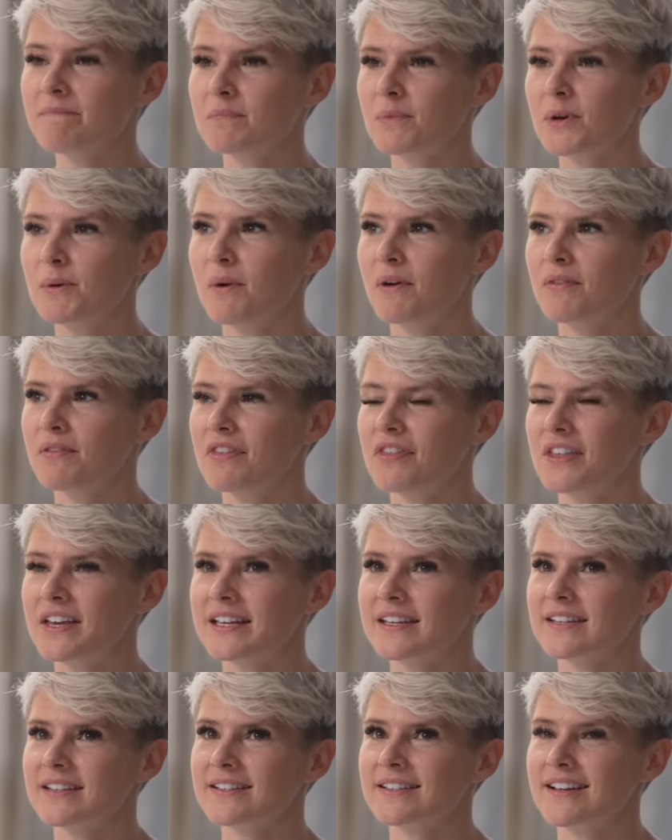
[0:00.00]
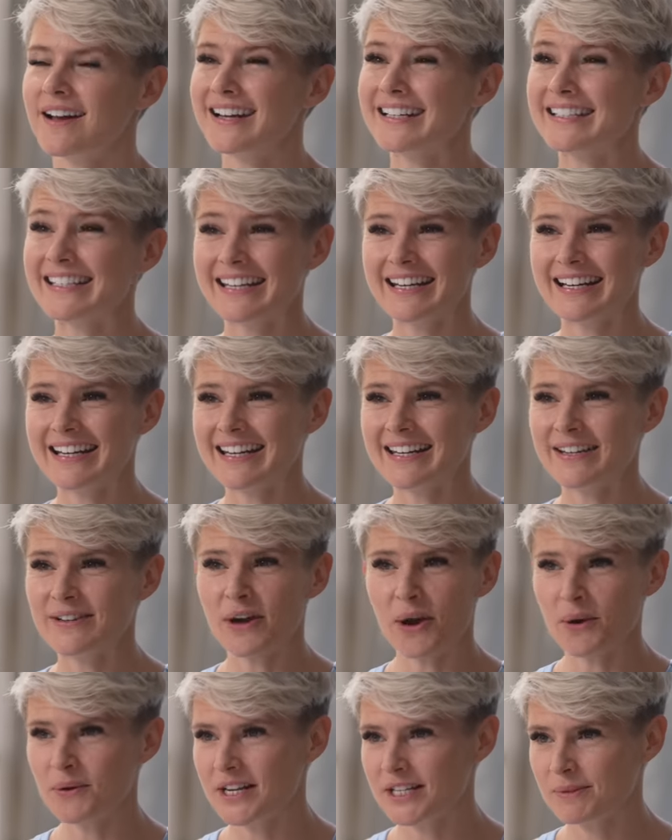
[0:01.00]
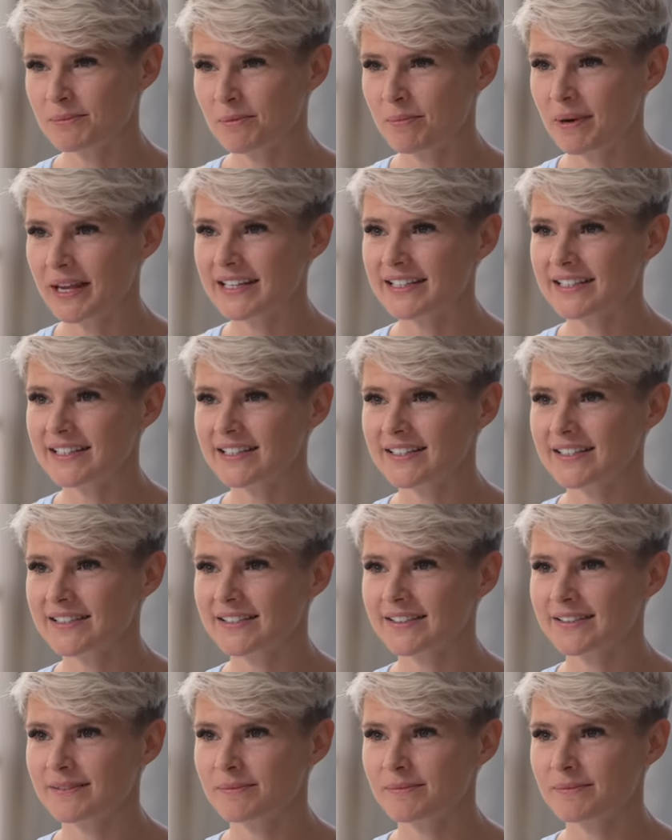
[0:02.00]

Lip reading: We want things, ideally no decimal places,